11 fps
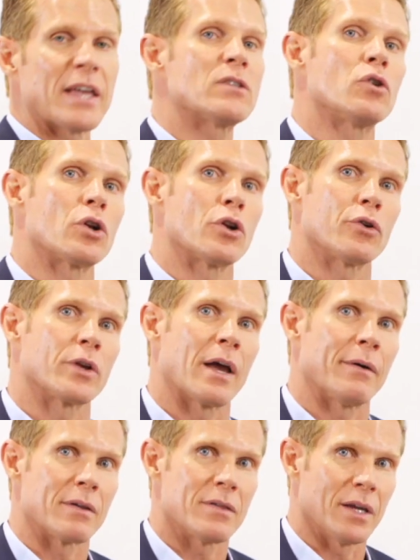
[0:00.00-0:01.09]
that's not an
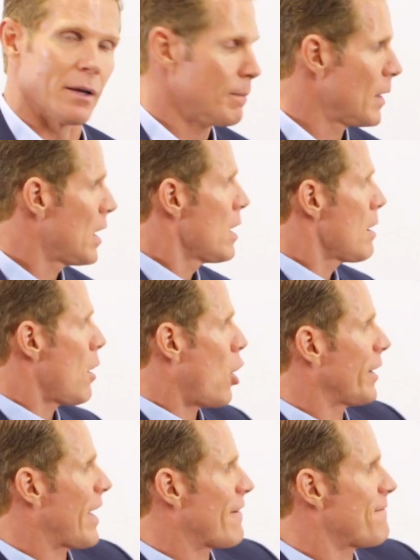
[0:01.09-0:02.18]
ongoing thing.
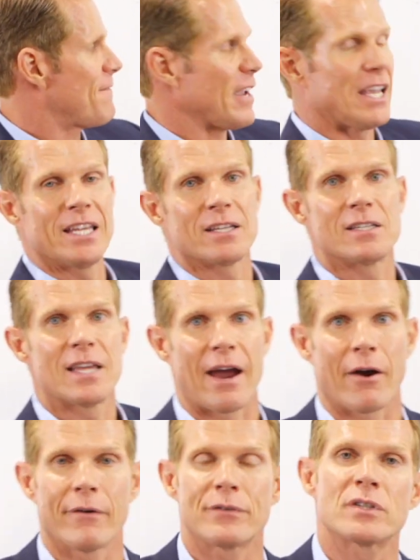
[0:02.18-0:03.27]
On our feed-in
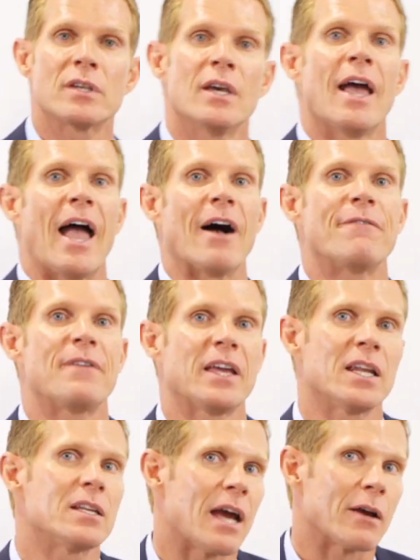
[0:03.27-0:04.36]
tariffs,
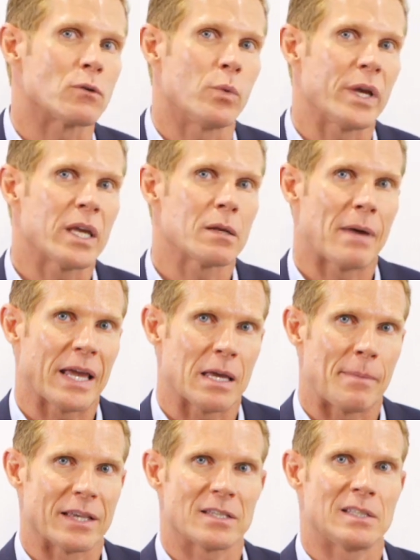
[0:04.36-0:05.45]
we can make
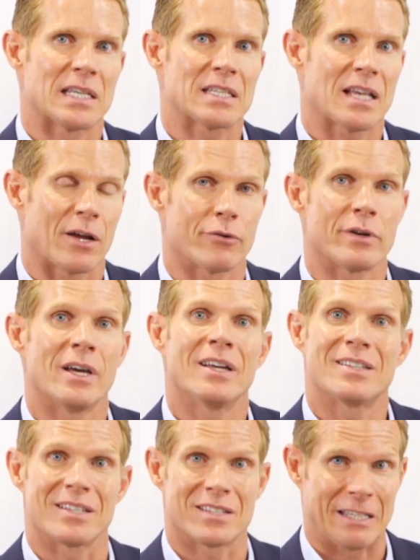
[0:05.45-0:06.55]
about
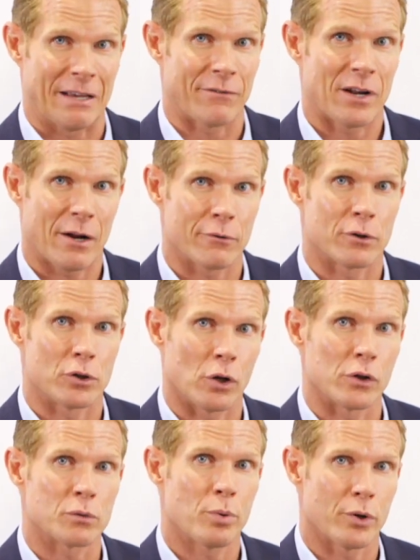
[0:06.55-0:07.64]
$600 to
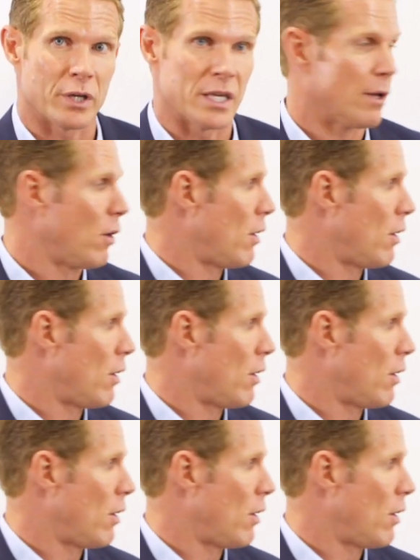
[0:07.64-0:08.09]
$700 per year